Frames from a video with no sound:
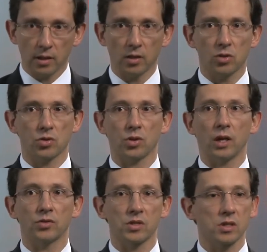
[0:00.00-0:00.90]
also
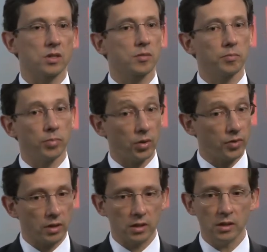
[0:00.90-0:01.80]
addresses
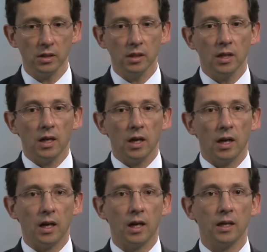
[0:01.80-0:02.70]
poverty,
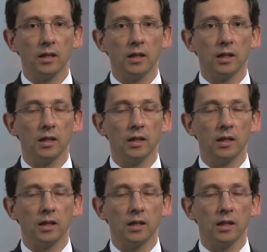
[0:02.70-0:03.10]
and